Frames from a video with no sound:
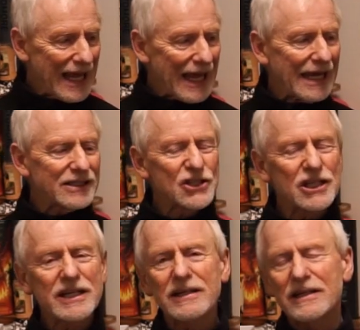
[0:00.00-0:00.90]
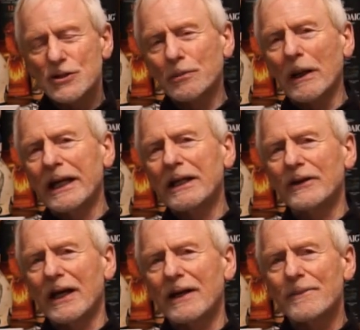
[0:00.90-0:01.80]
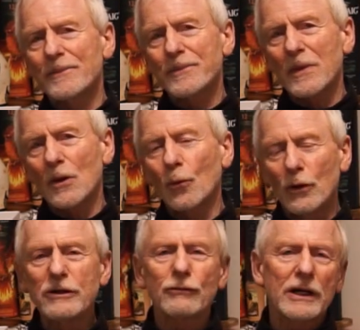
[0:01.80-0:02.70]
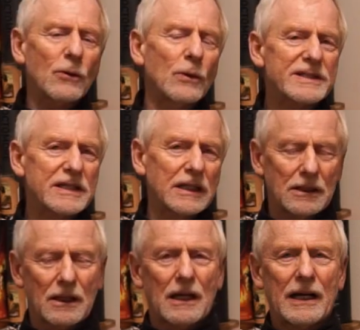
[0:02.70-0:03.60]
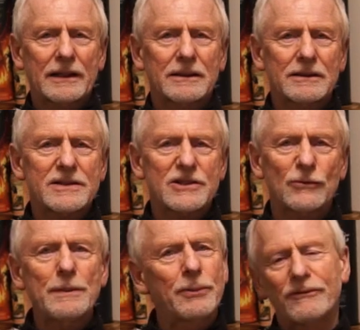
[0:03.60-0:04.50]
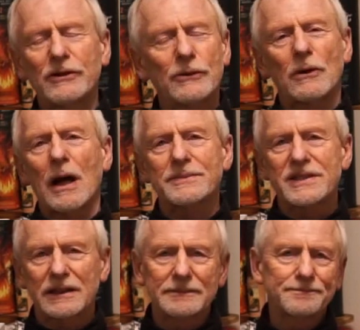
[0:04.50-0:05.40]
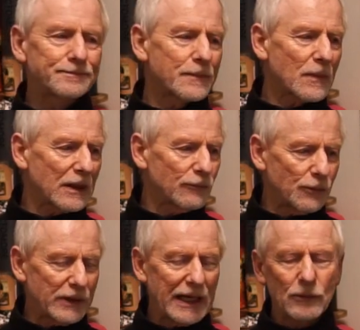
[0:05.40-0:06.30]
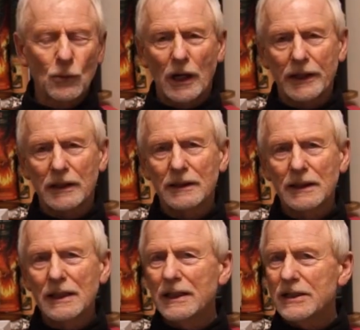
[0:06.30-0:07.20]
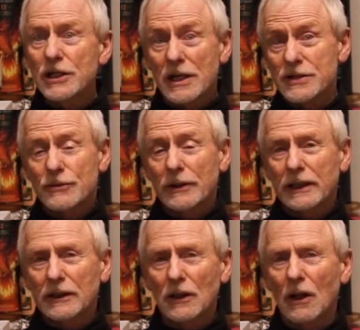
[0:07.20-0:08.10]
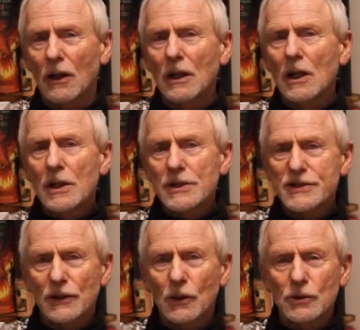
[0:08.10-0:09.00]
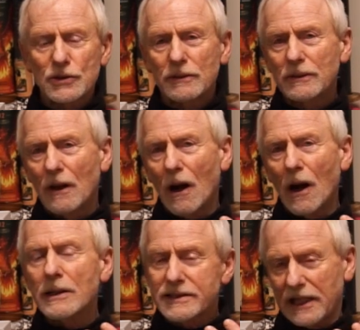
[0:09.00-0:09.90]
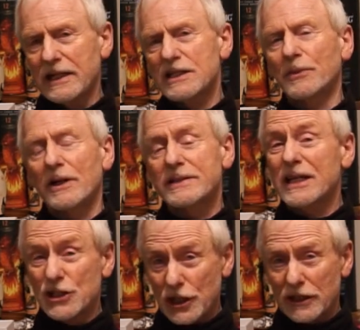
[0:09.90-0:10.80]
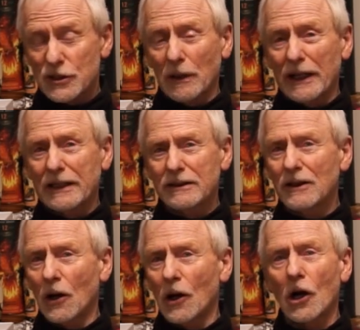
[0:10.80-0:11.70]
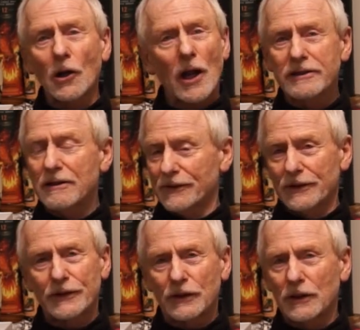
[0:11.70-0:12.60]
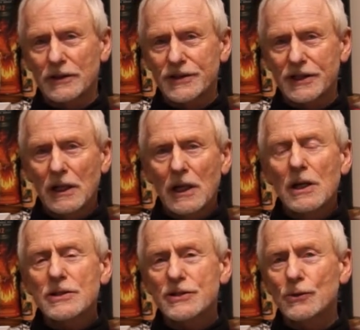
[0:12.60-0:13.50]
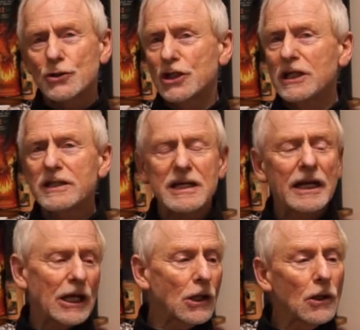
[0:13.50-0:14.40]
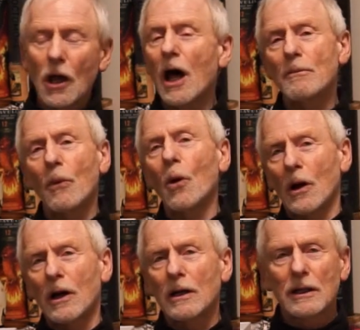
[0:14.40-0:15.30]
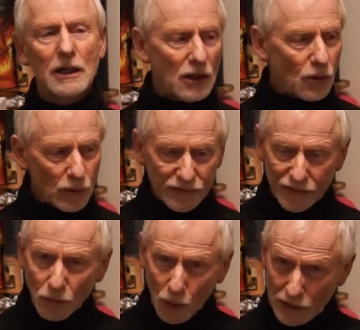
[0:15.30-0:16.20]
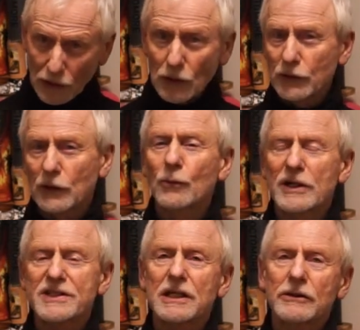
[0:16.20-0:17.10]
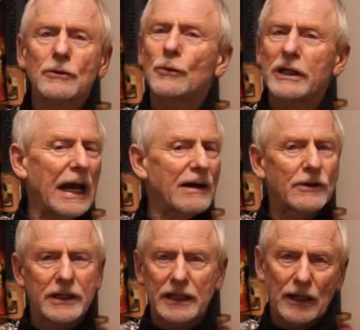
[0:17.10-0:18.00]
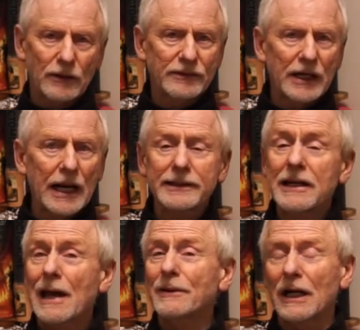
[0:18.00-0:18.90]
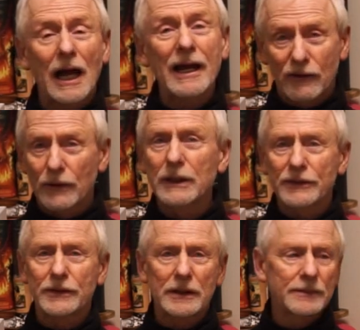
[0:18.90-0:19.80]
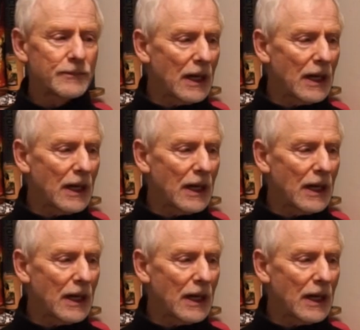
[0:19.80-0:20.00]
And she explained that we drink whiskey a lot, so we put a few drops in when we add water. She doesn't drink it at all. So our taste buds, as she explained, are a lot different than hers. So she's getting a lot more with the more diluted whiskey than we'd ever get out of it. And damn it, I agree with her.